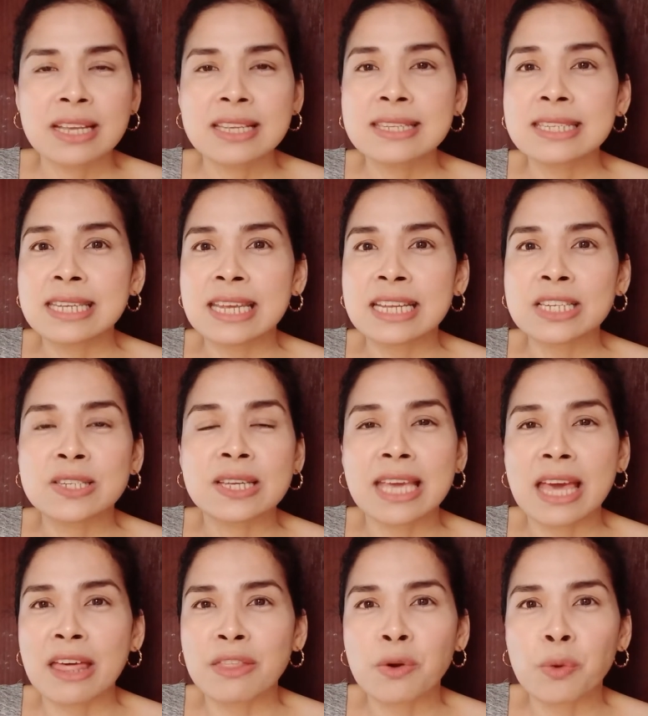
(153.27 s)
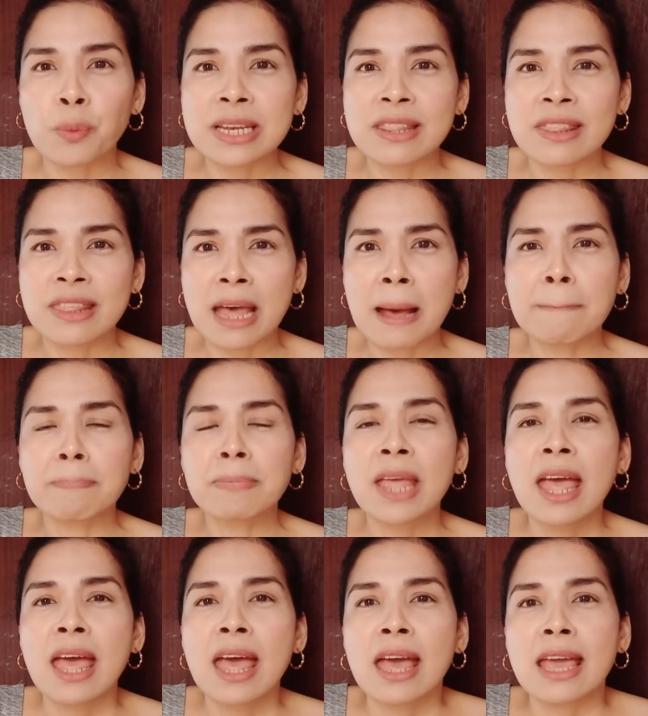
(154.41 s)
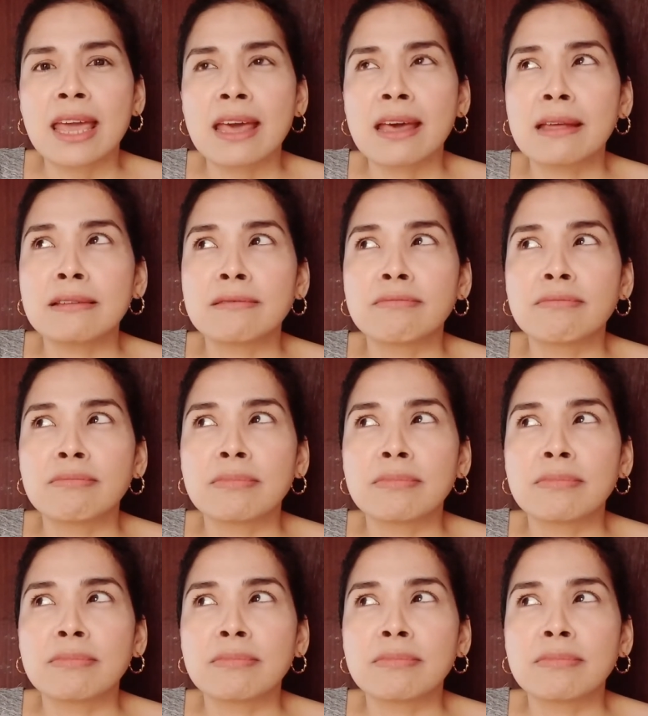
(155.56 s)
sit together with them, and